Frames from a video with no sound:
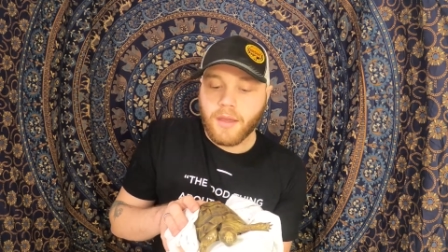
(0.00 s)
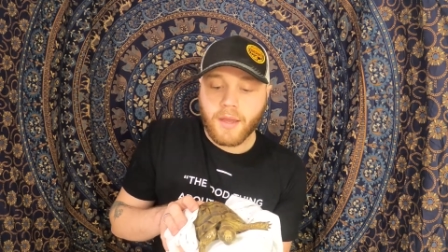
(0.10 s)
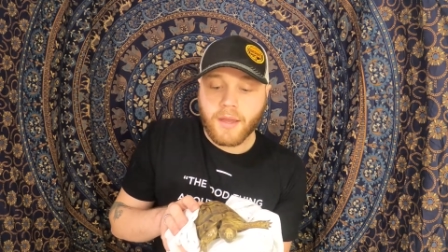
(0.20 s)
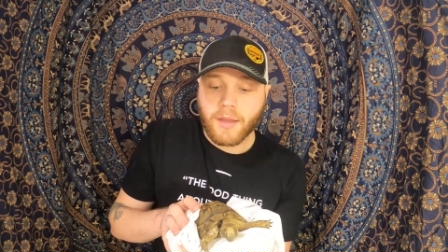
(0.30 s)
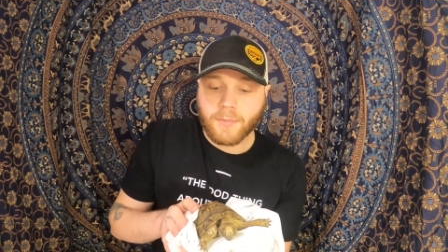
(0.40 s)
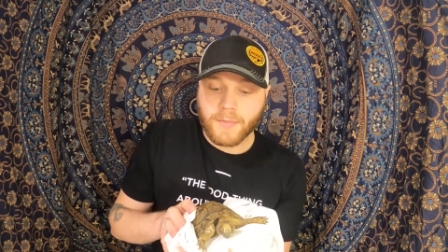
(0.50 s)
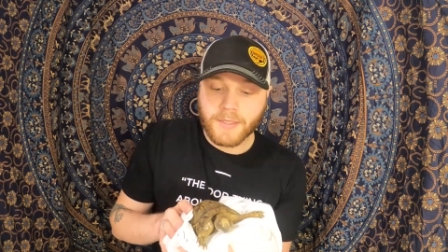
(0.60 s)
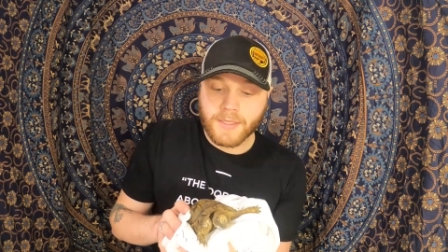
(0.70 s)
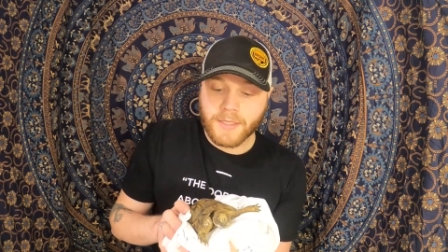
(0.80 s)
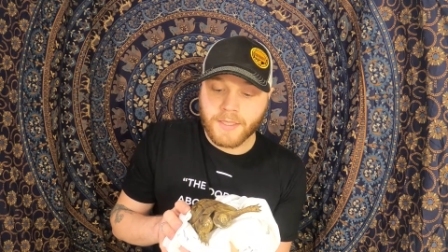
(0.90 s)

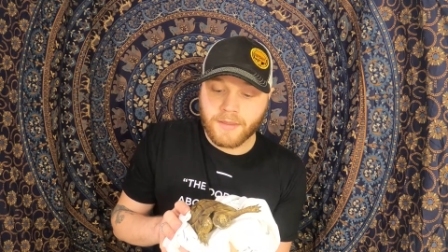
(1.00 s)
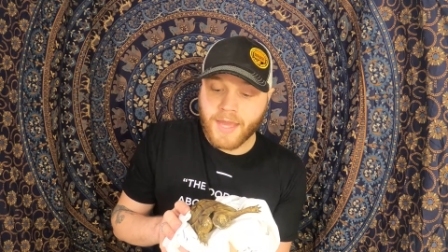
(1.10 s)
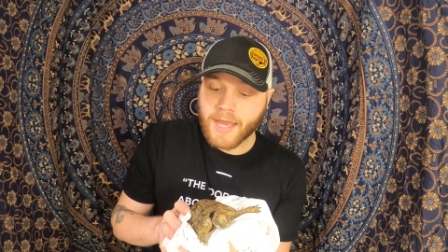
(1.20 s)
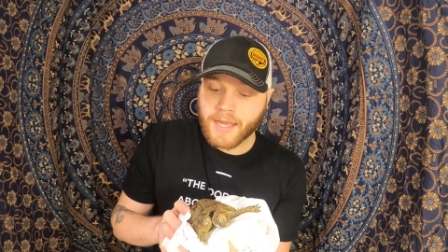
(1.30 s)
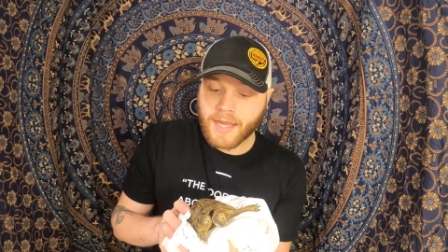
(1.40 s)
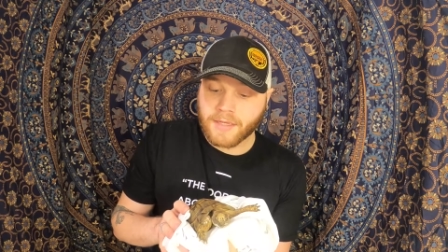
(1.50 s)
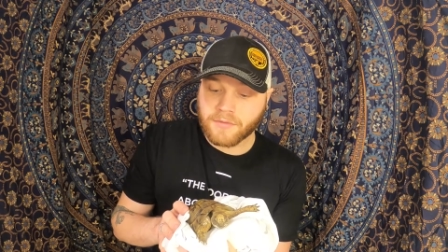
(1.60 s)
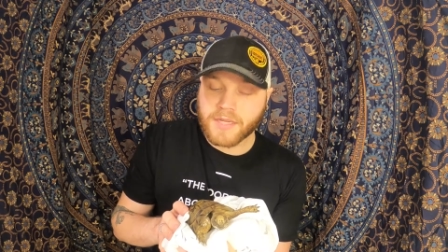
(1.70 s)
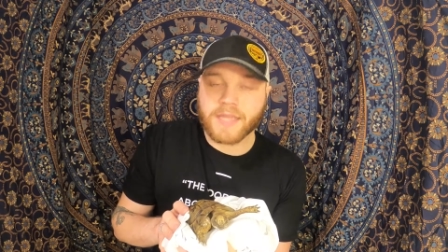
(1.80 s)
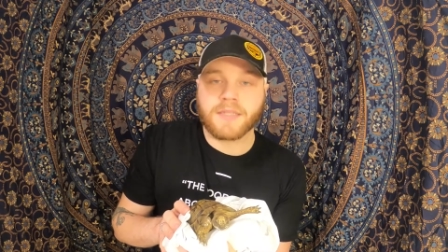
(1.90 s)
That kind of
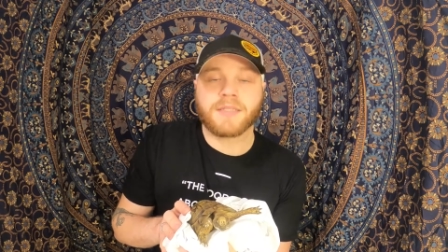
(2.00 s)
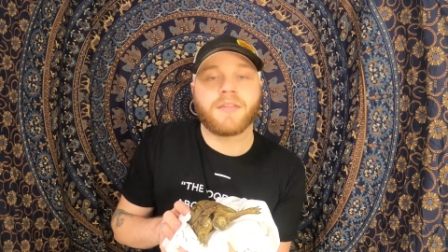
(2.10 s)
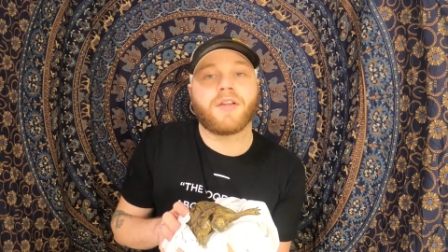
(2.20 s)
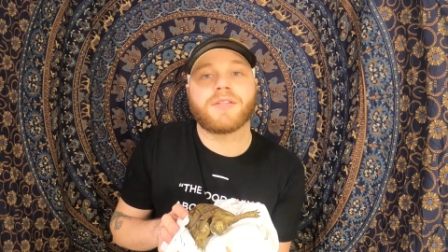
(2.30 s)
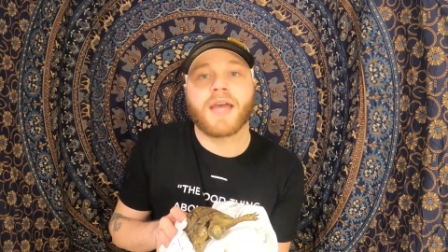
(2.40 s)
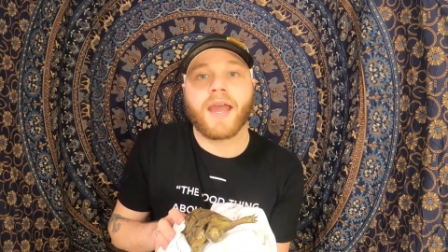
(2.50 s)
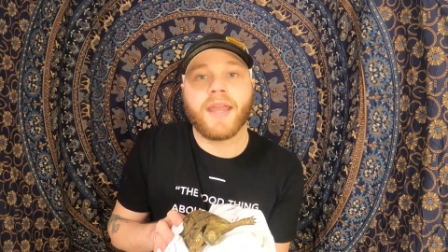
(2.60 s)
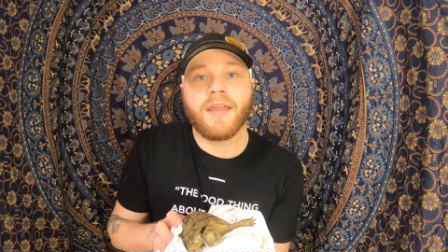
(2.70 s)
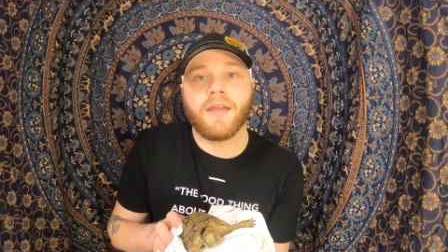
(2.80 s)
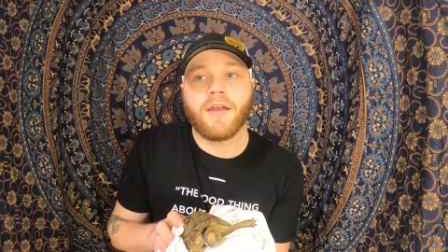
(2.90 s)
ties into their
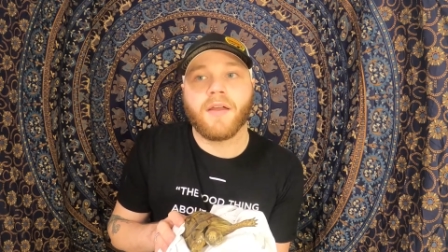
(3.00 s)
diet.